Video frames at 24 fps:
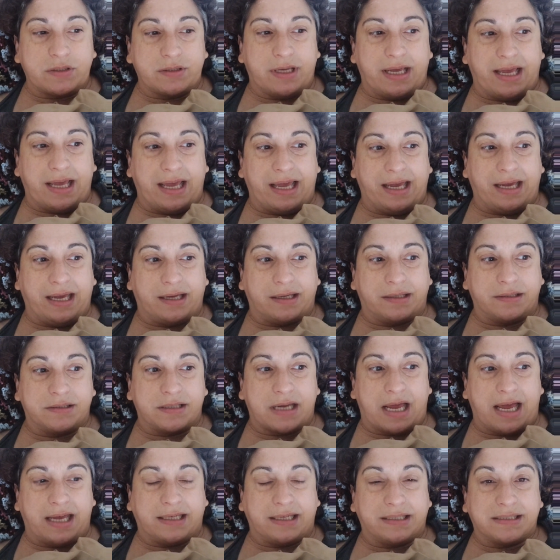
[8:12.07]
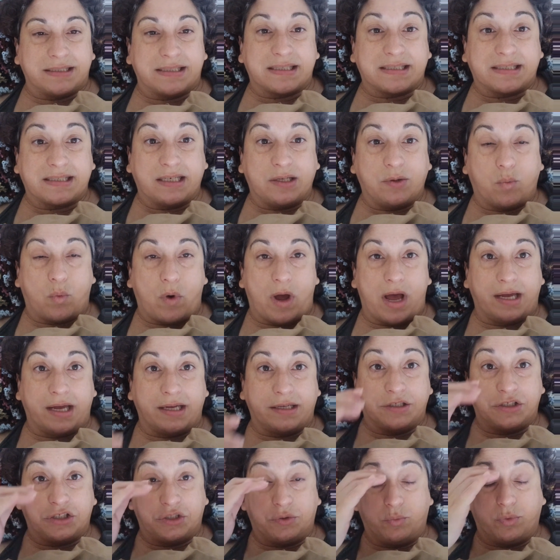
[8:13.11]
and I could see why
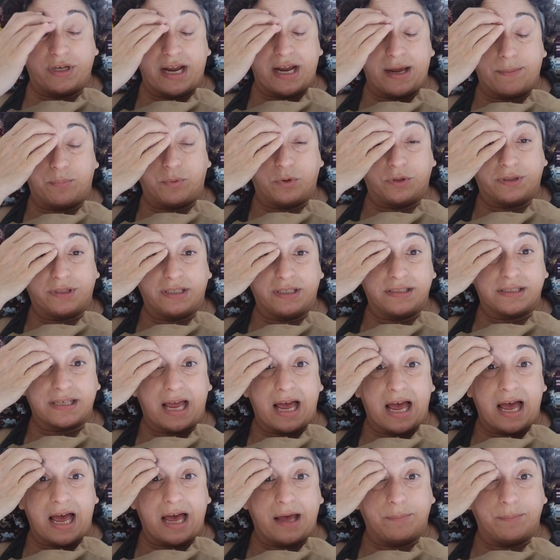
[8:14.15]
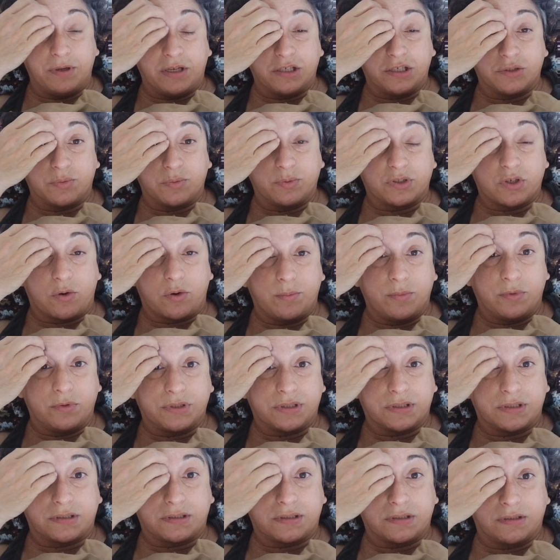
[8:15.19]
she would not put these on, because it
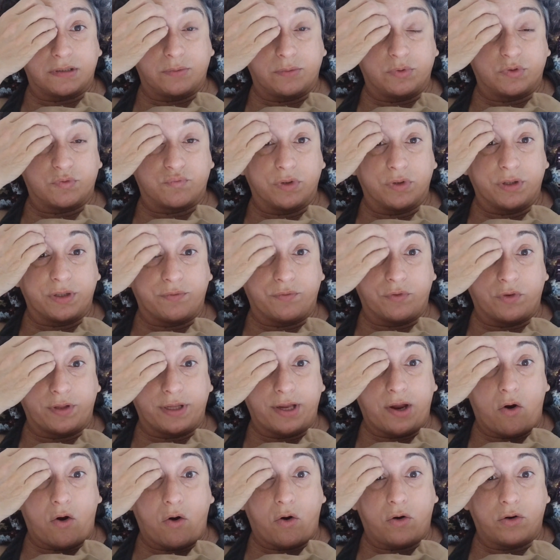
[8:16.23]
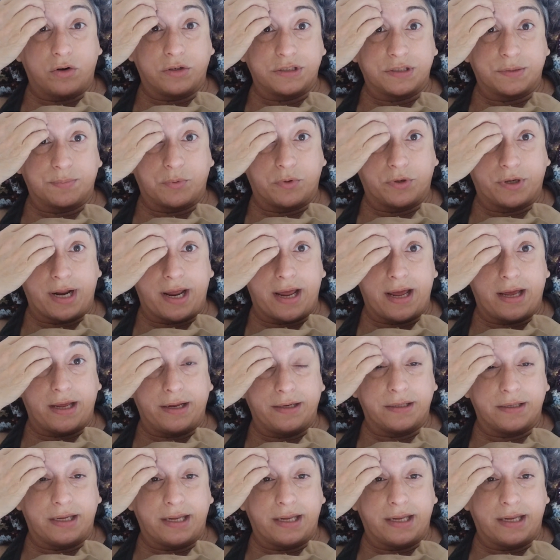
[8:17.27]
was really, really hard to put on.